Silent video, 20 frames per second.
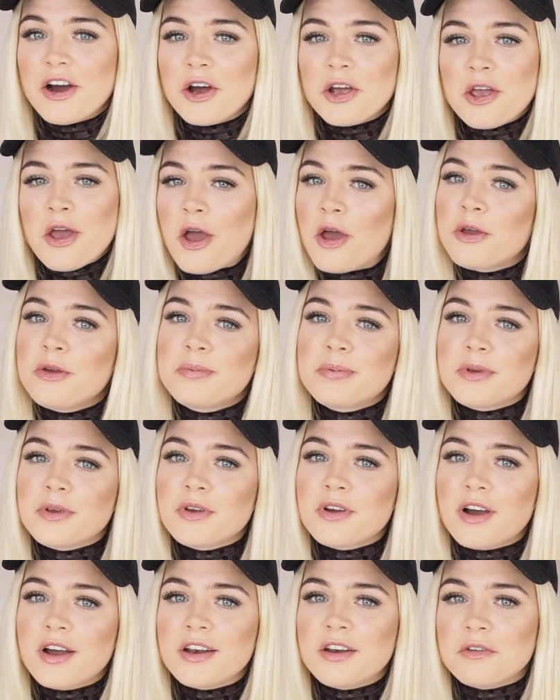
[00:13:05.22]
I hope
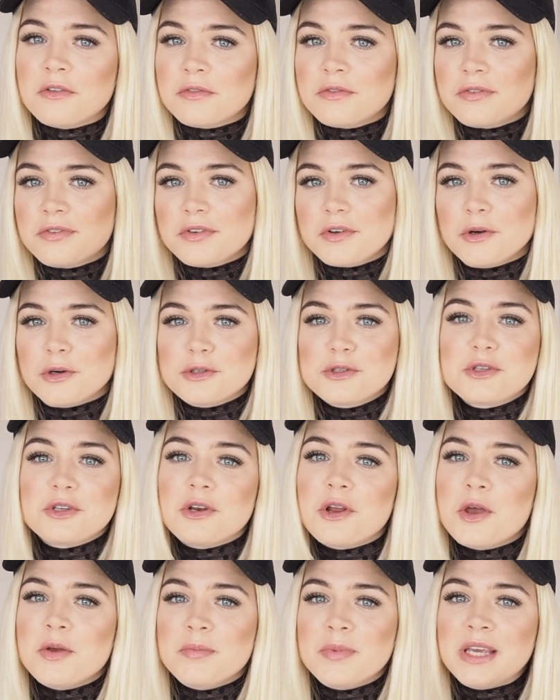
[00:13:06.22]
you kind of got to
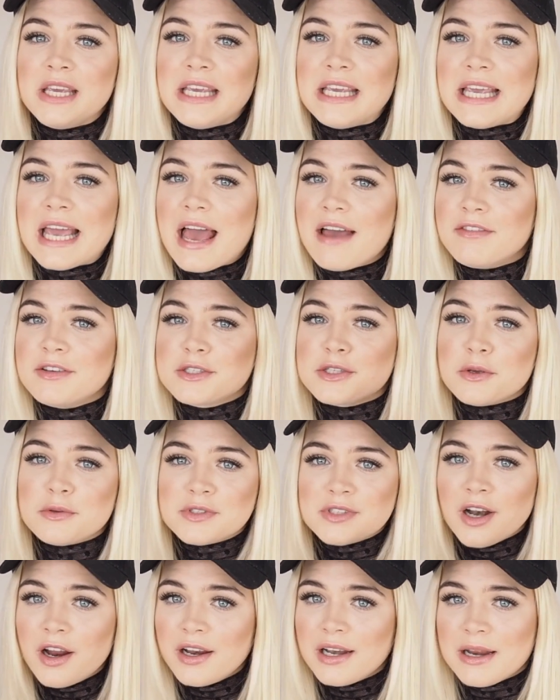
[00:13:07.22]
know me ever so
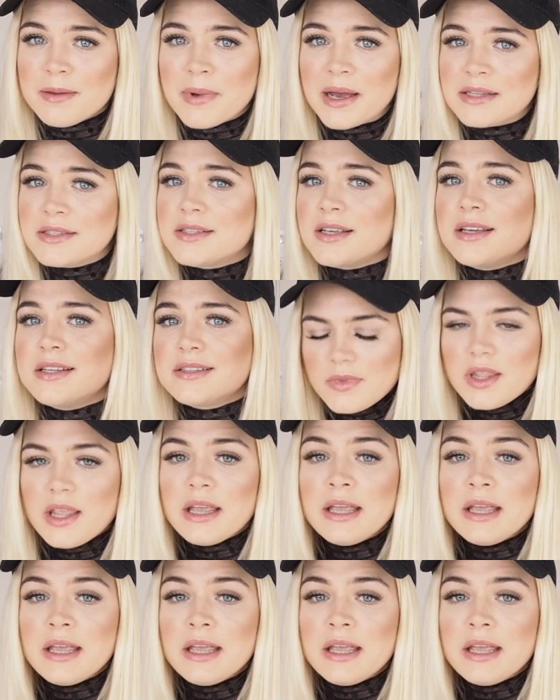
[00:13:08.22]
slightly better.